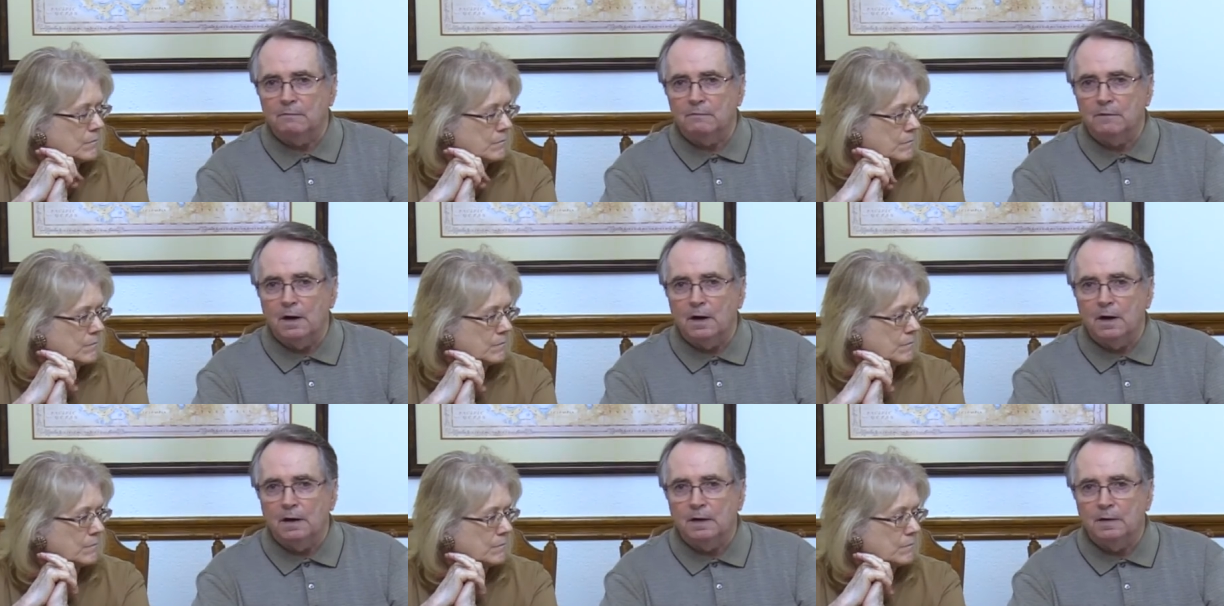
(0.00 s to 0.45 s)
Speaker 1: of
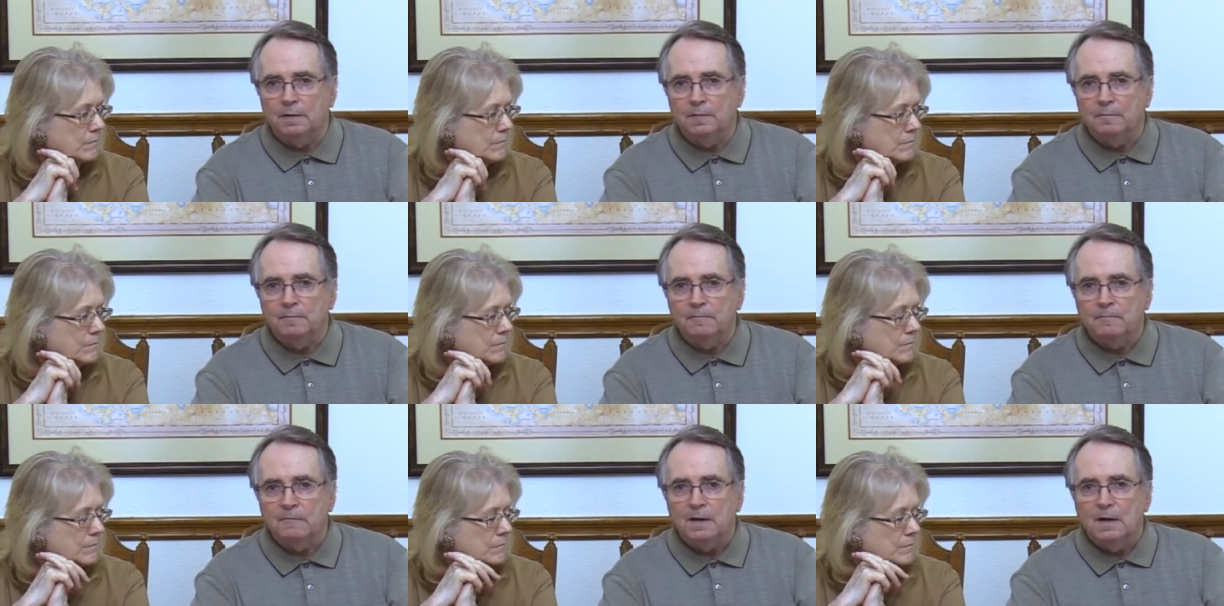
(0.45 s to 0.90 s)
God.
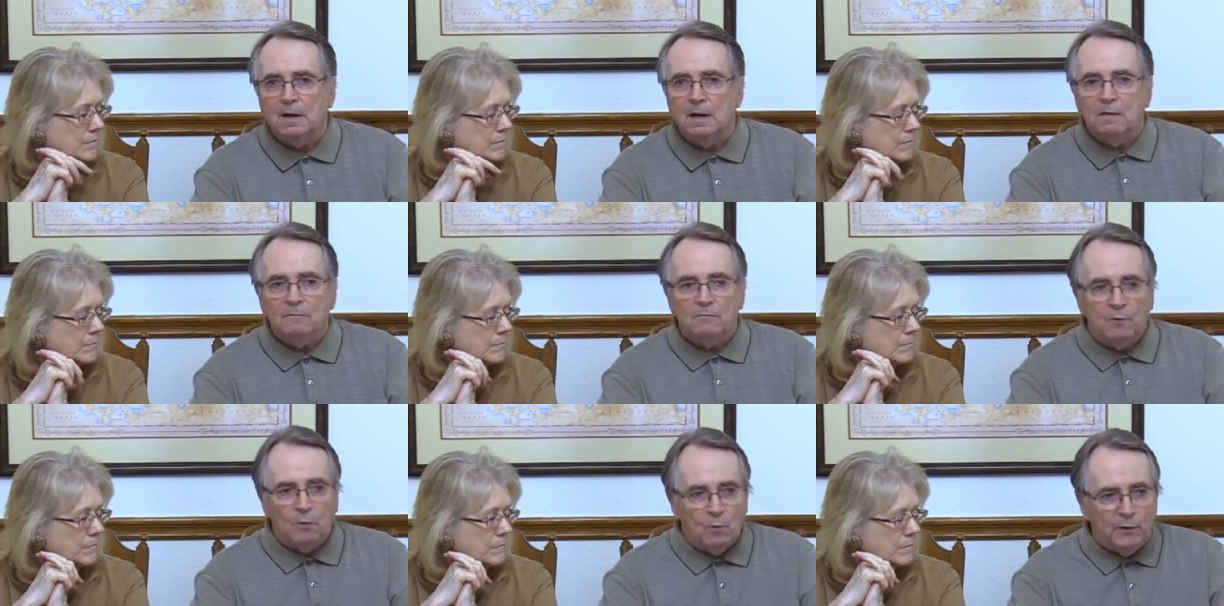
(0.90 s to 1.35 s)

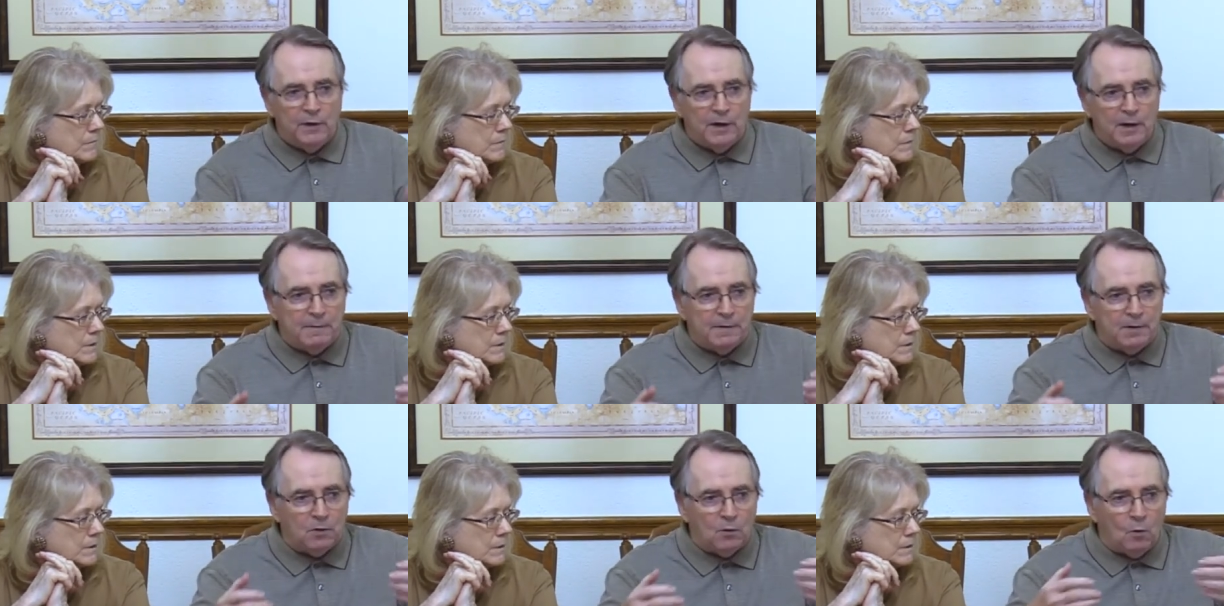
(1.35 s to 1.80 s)
For we
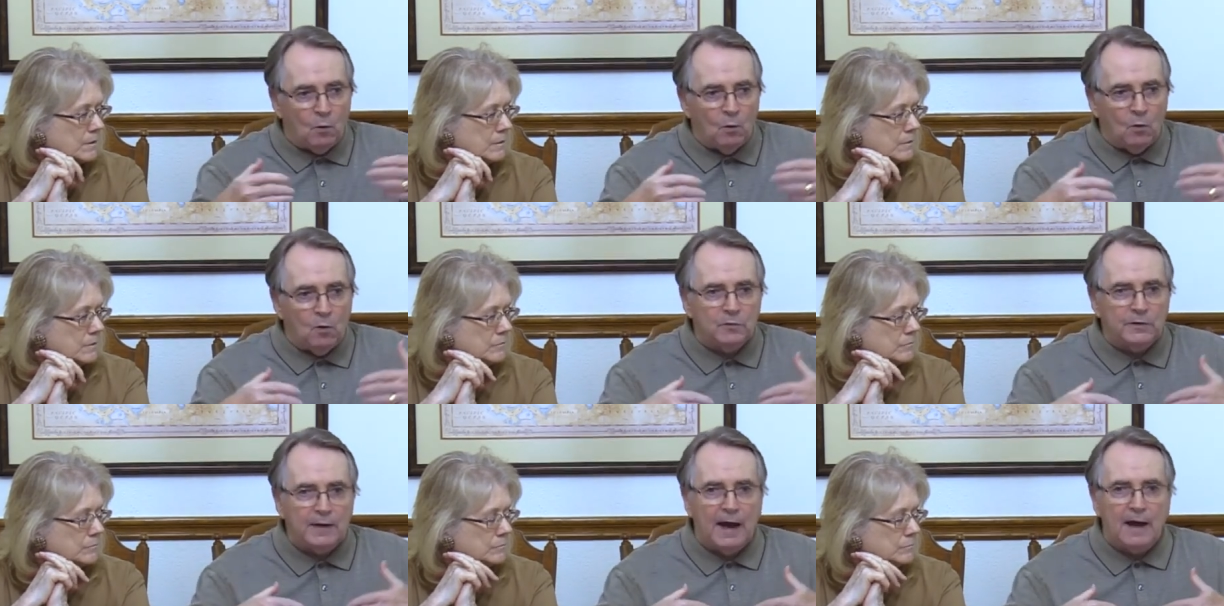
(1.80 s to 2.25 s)
have been
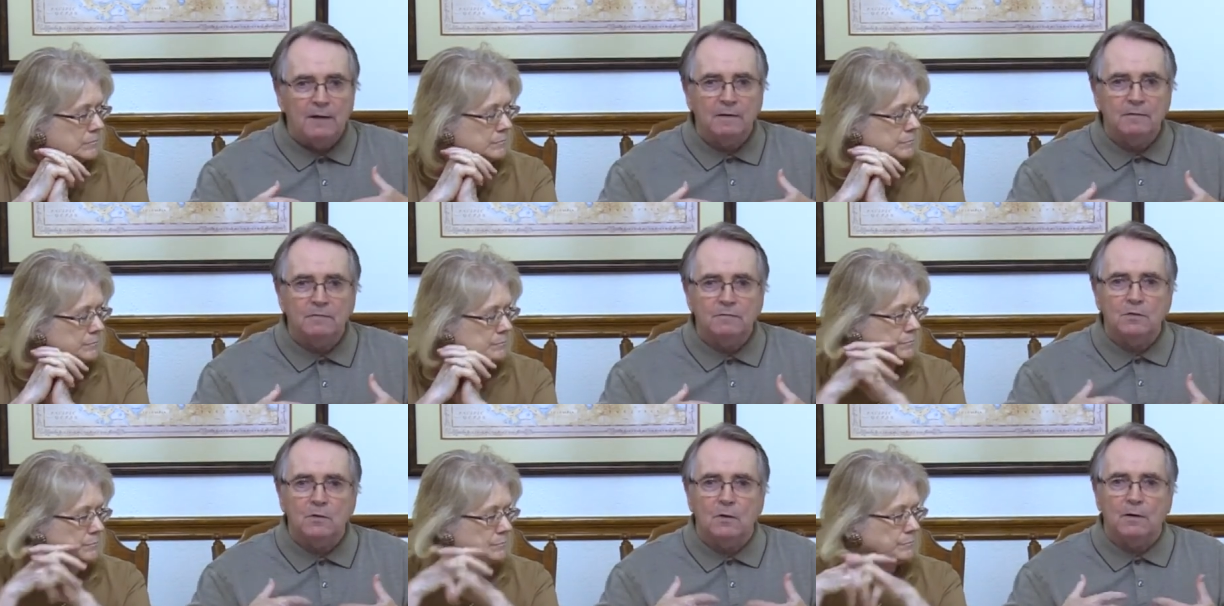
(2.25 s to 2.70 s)
called out
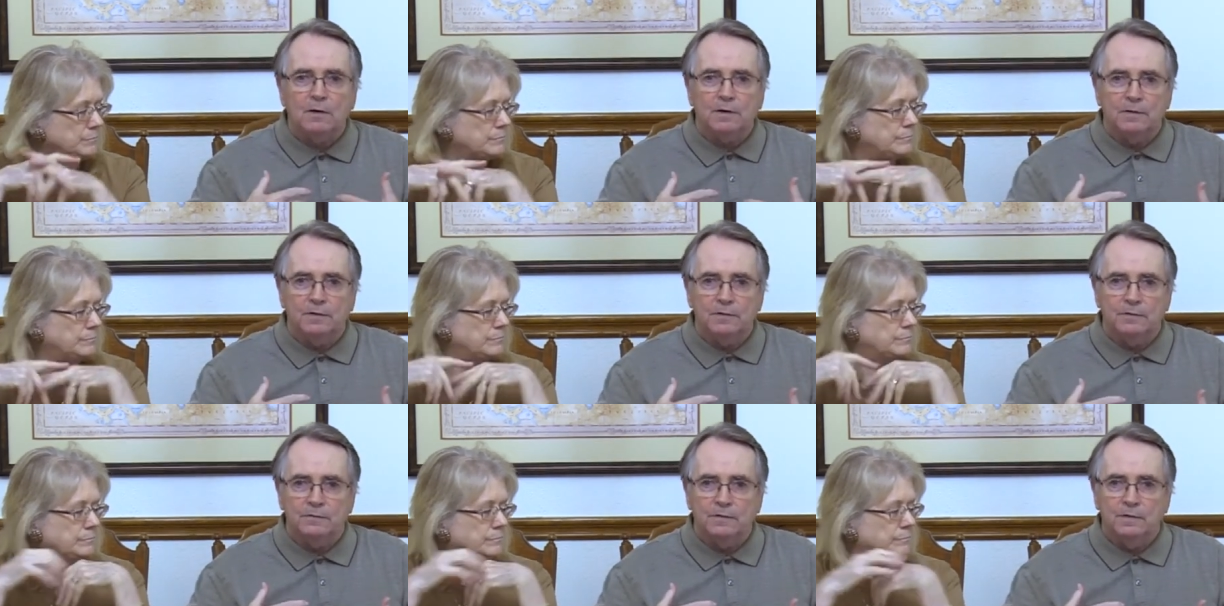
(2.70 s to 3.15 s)
of
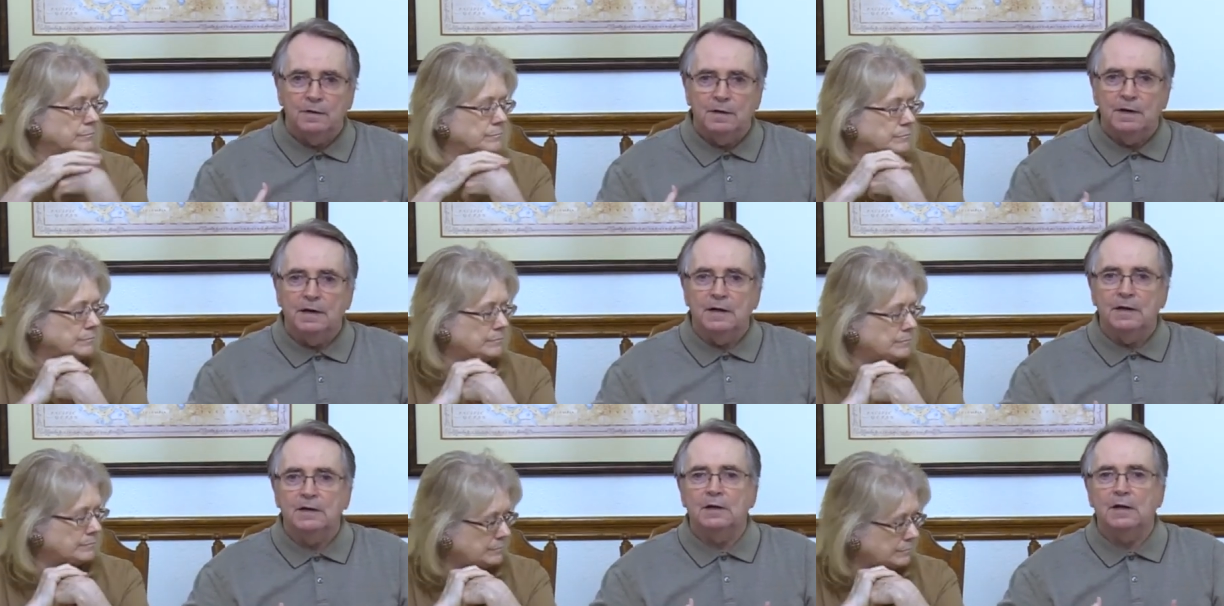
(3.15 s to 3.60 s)
darkness
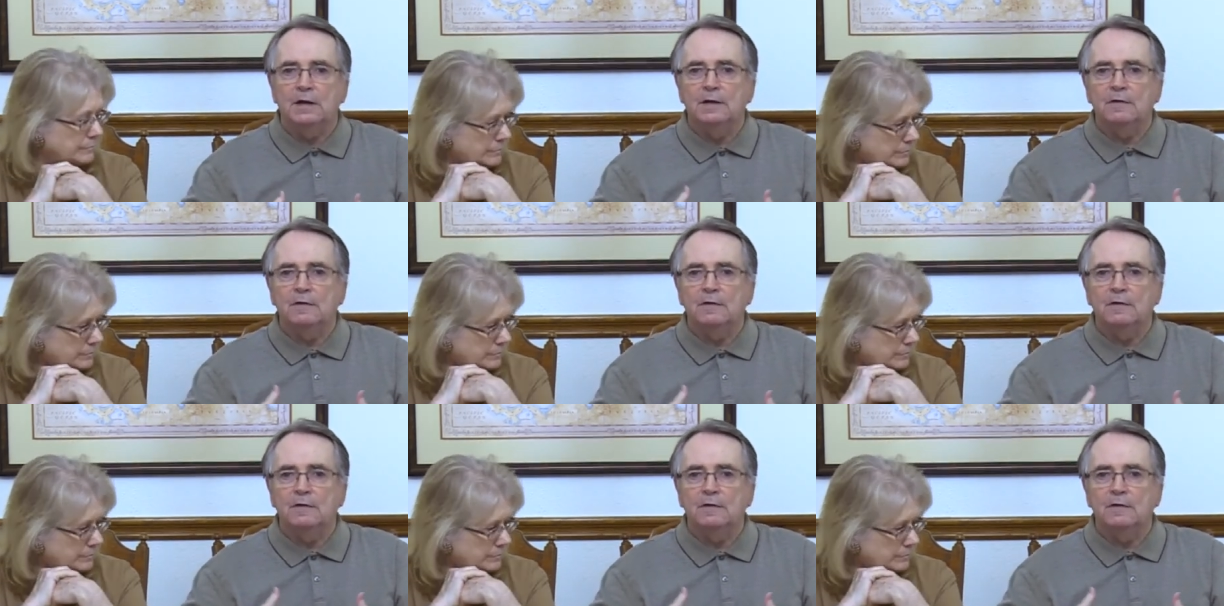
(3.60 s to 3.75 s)
into